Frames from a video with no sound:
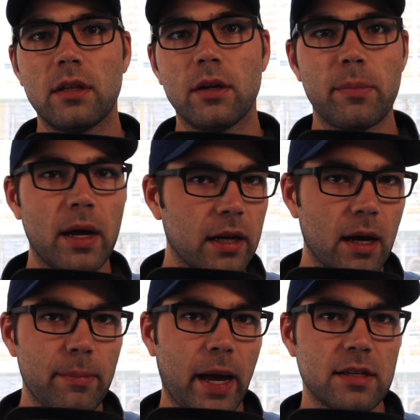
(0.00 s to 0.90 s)
They're betting
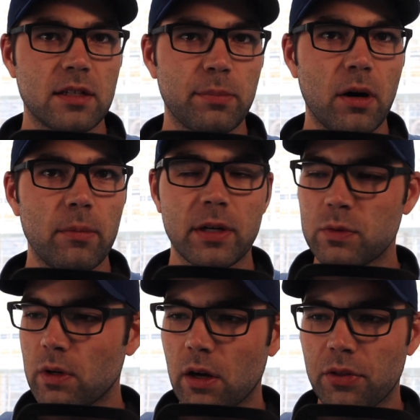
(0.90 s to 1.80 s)
on basketball
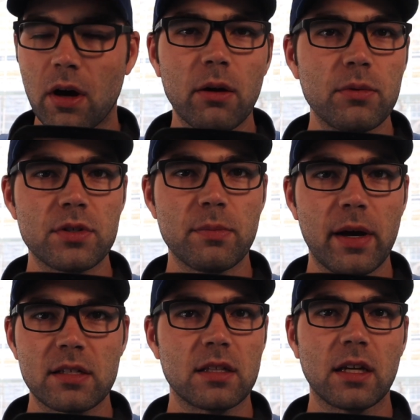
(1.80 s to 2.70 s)
because we all thought it was the
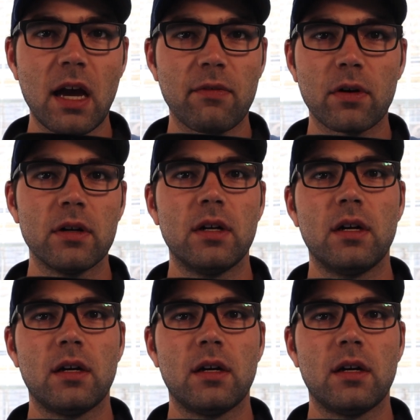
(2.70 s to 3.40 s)
best thing ever.